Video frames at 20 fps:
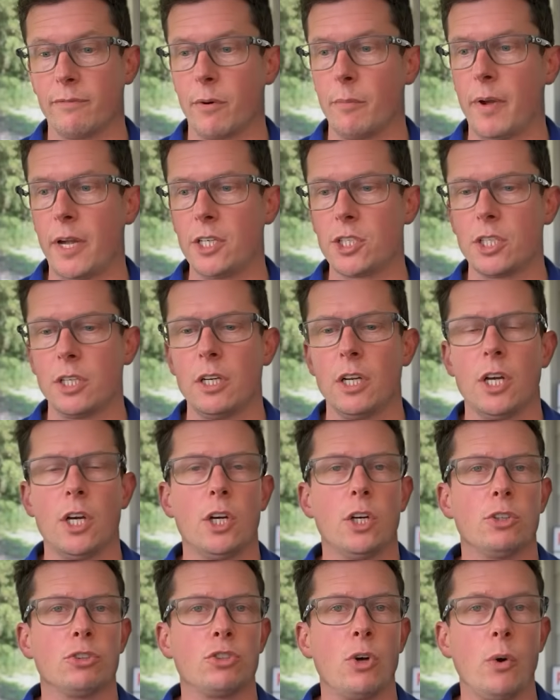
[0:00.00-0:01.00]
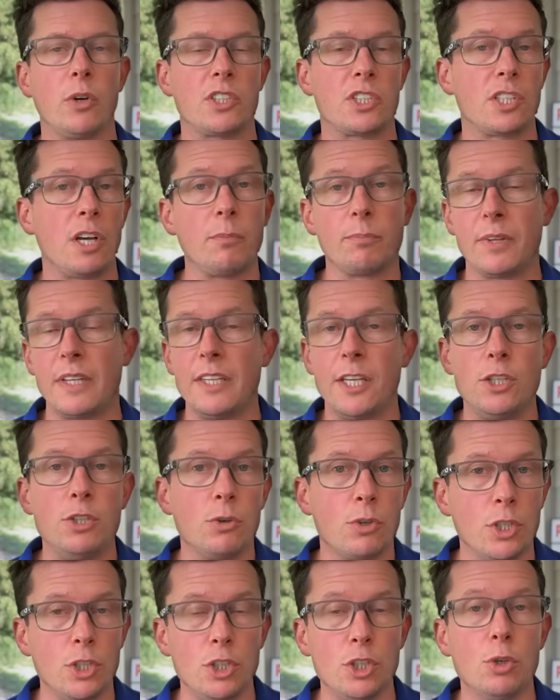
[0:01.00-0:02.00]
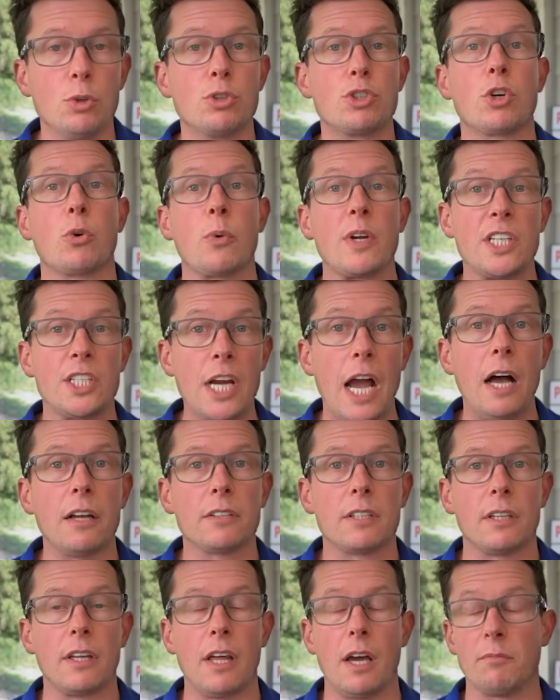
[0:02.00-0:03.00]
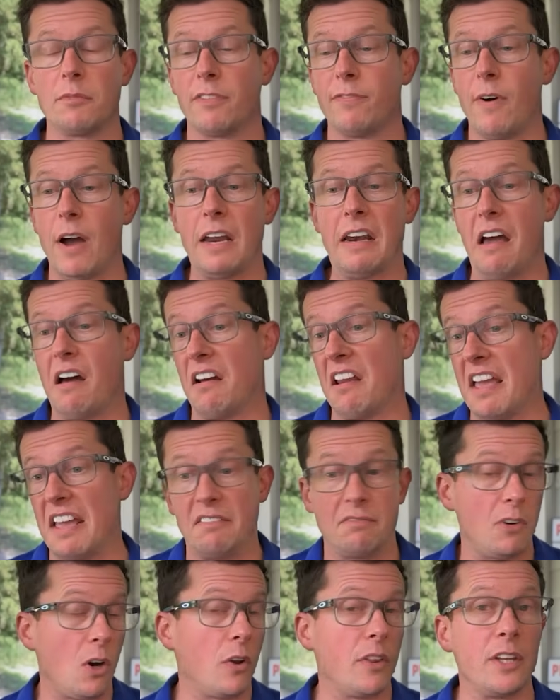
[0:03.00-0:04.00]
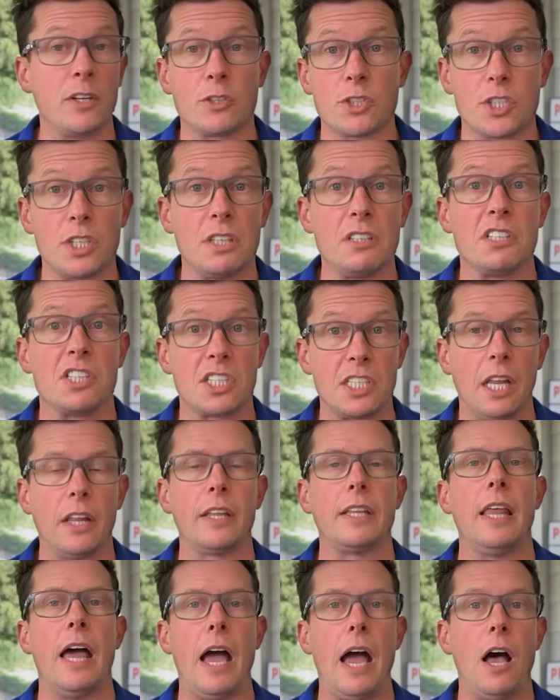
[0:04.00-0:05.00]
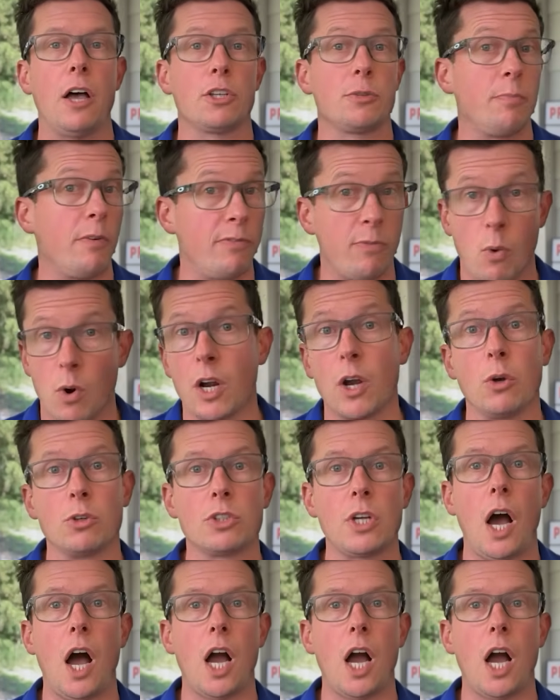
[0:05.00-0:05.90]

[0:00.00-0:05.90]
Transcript: information. So it's something that you can use to reach out to them to find out, hey, are they interested in selling the house before it goes to